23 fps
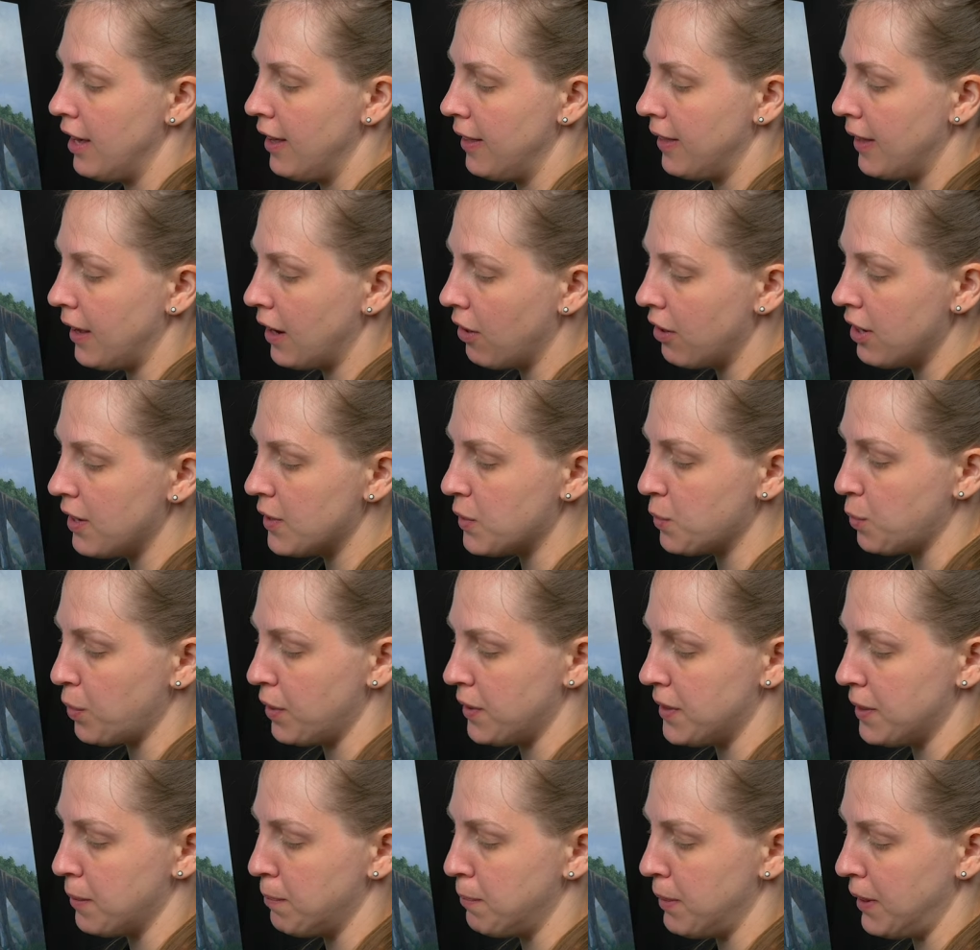The areas where
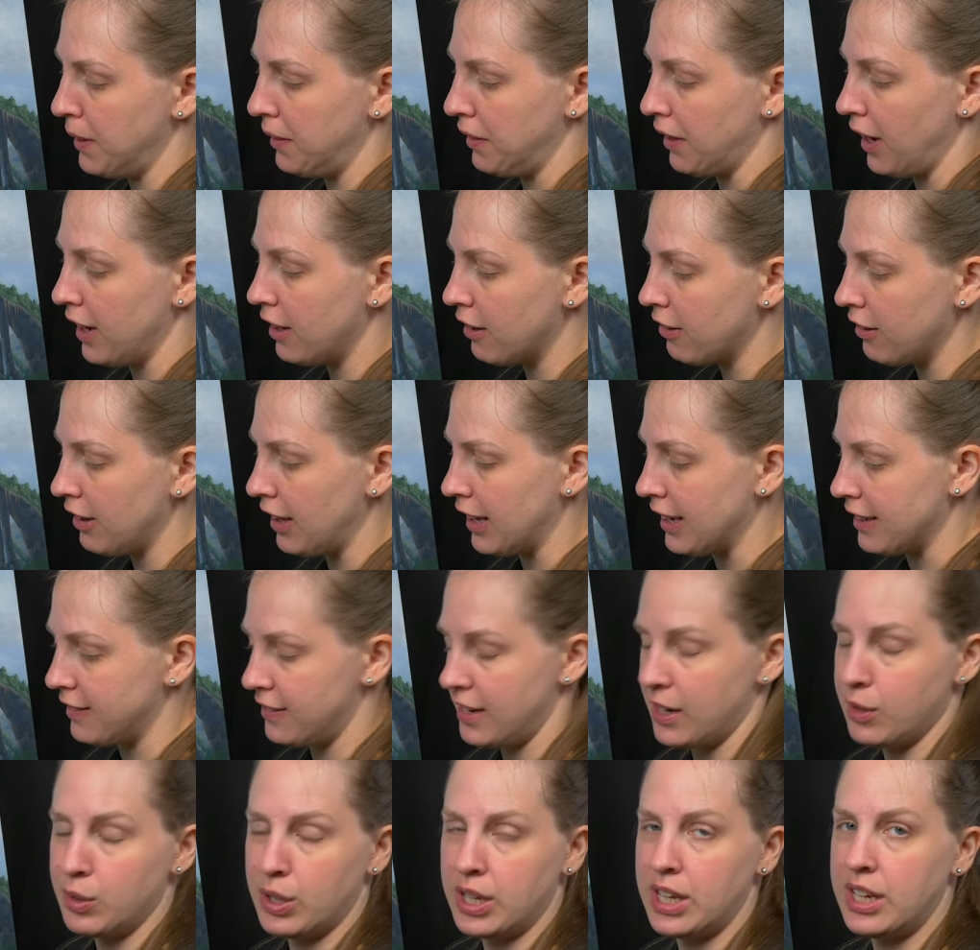it's a bit lighter like
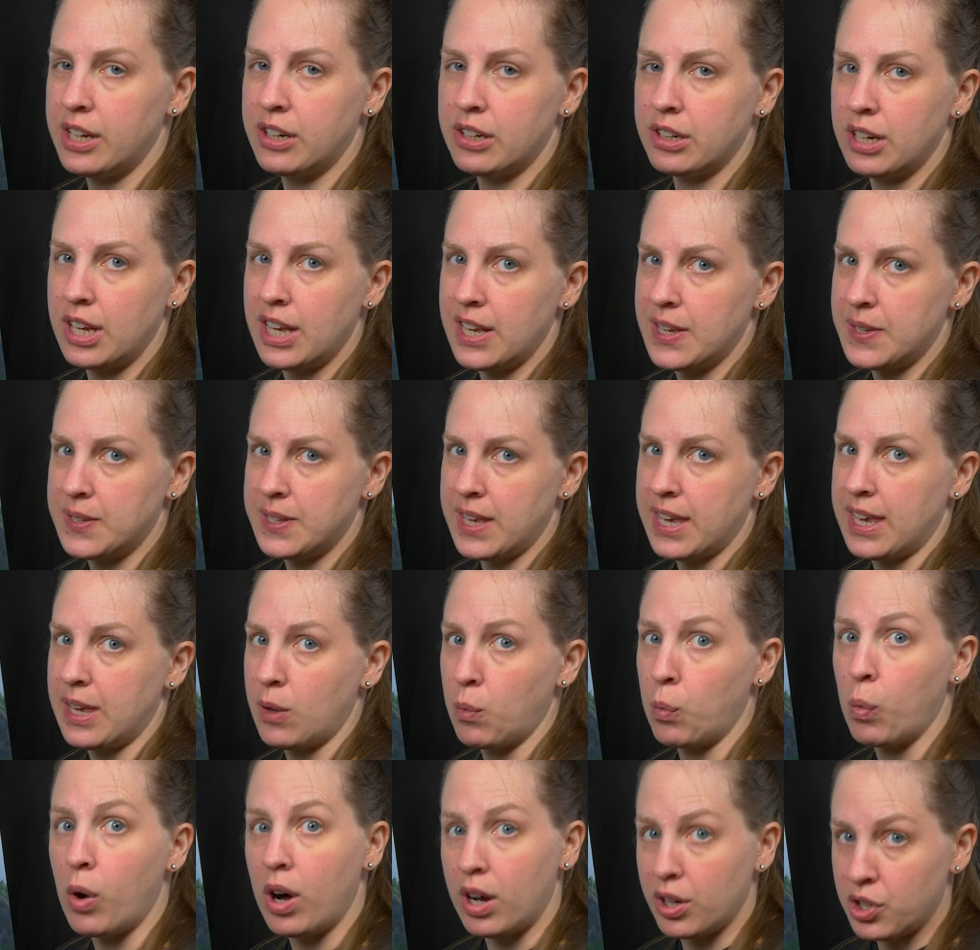down here is a
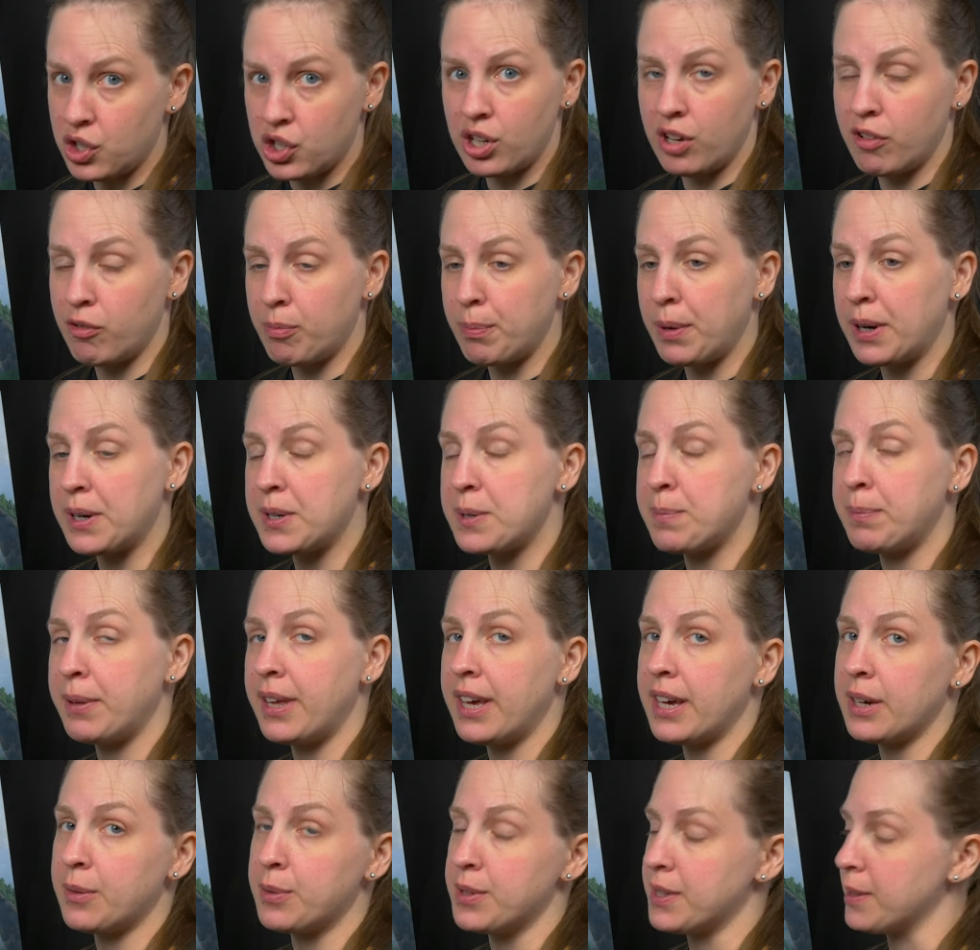wash of Mars
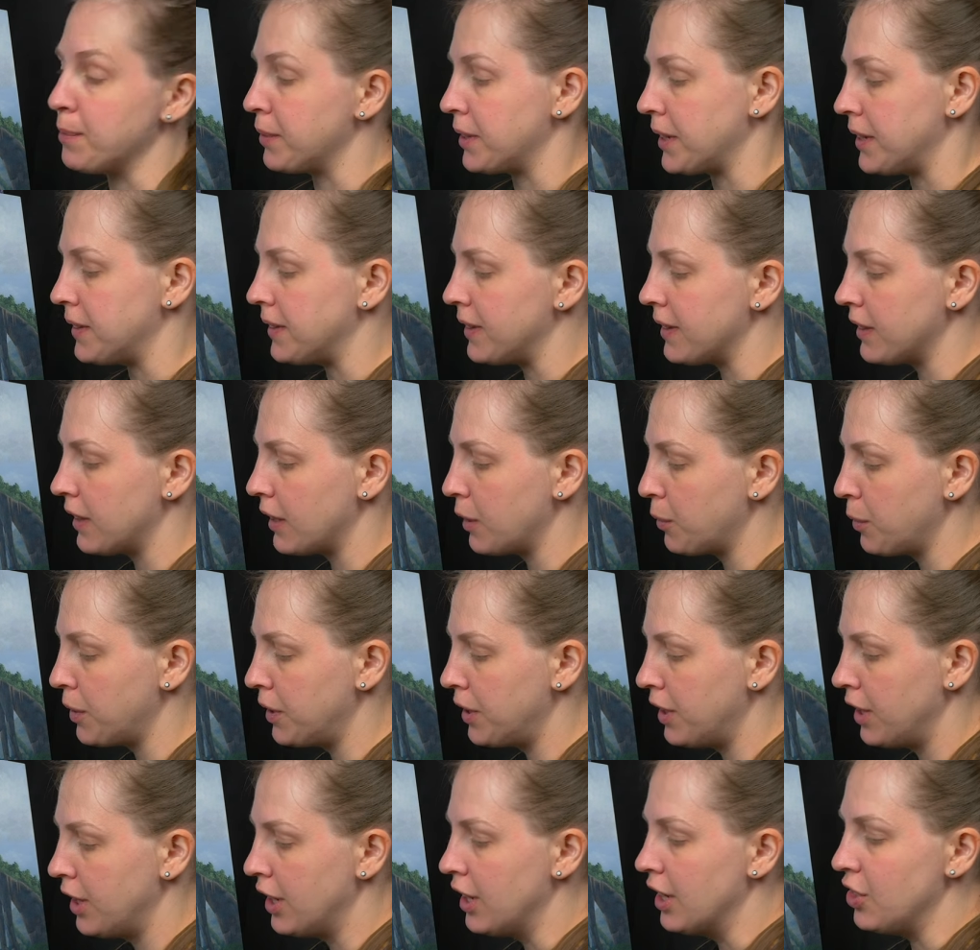black with some glazing
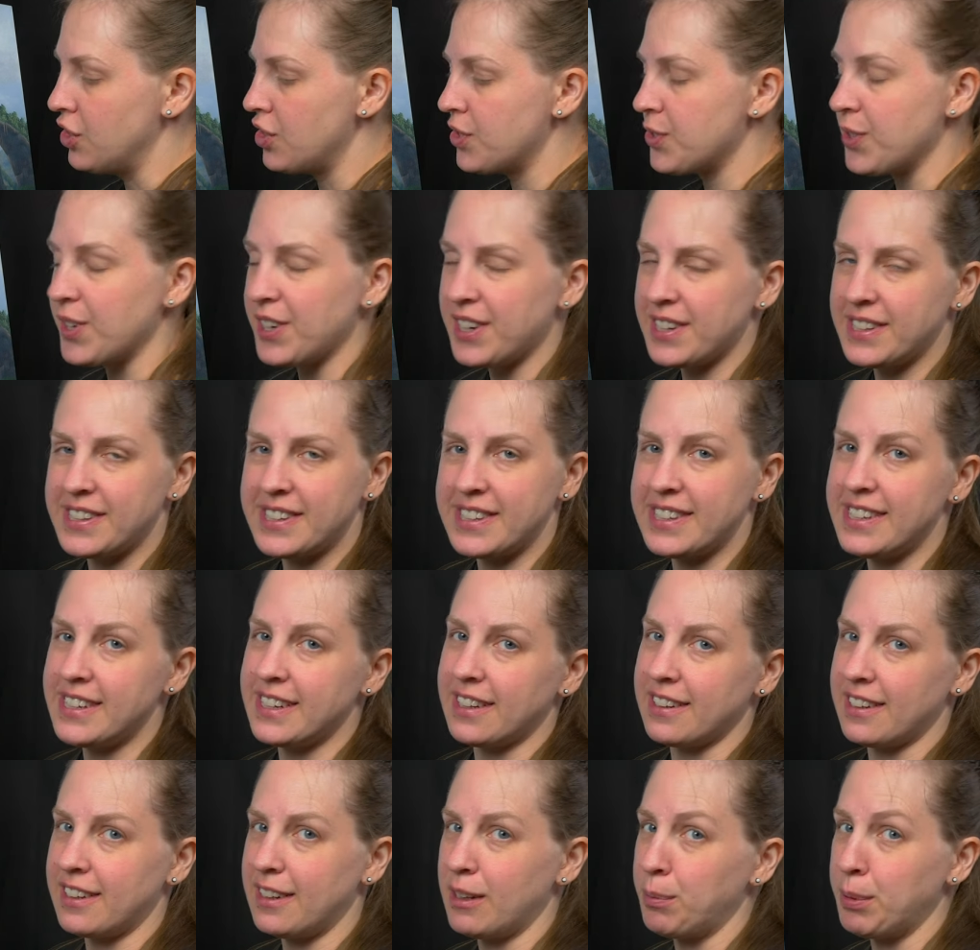liquid just so I could see a
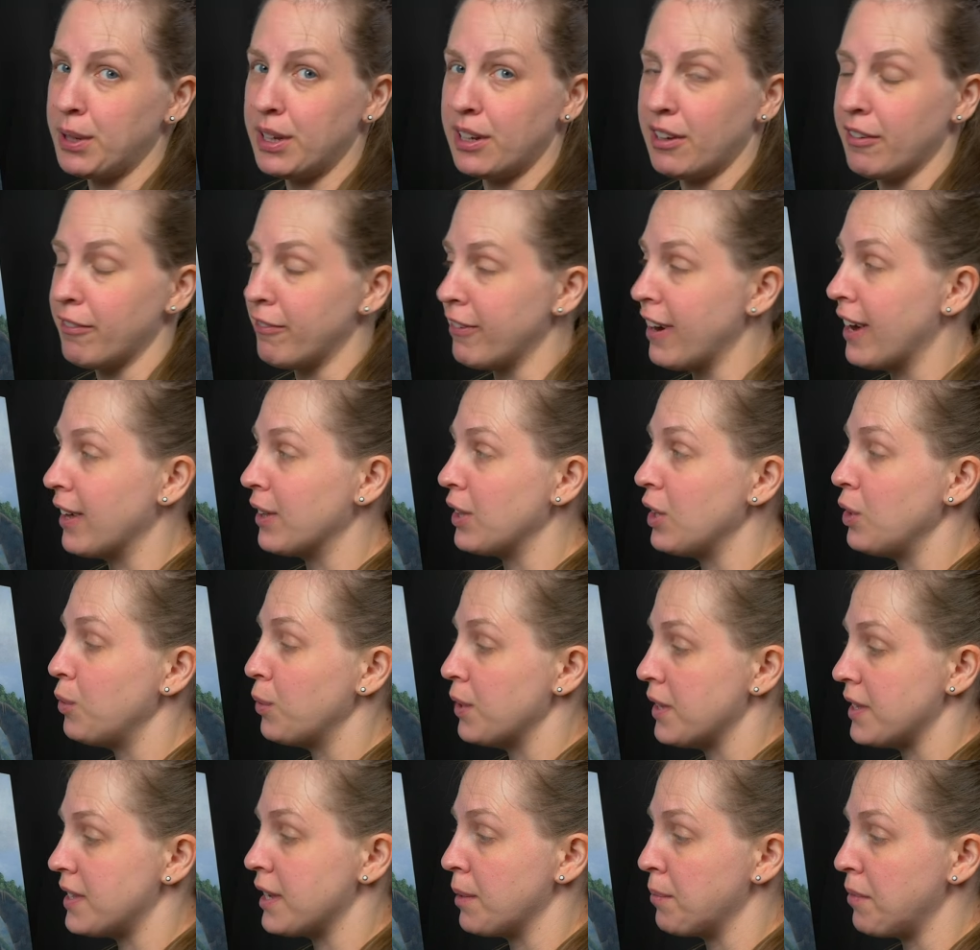little bit of value
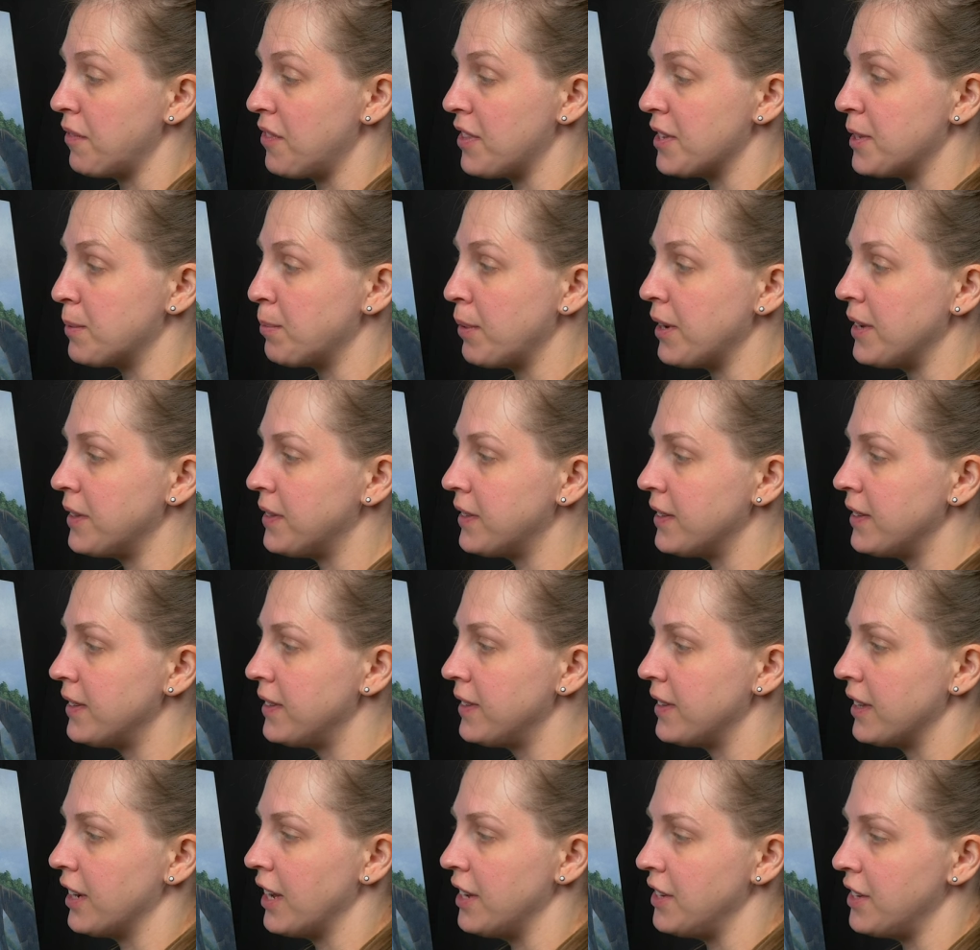in some of the
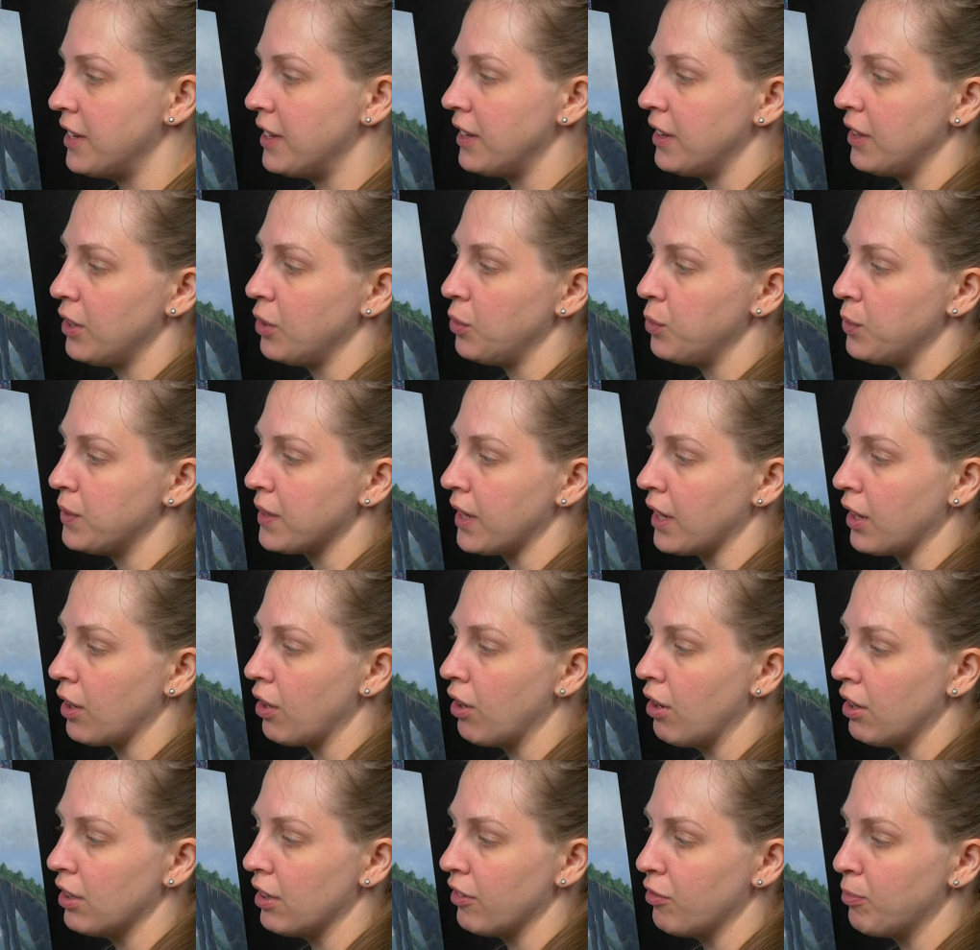spaces and I didn't lose like
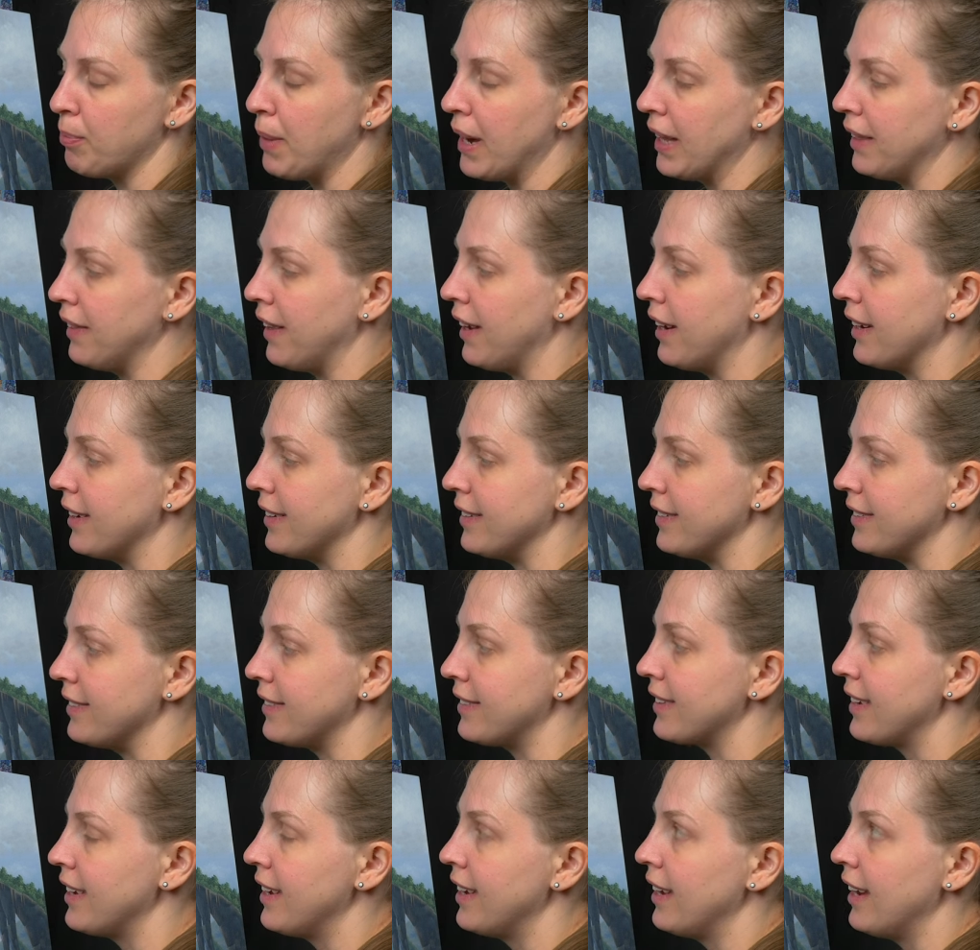all of my lines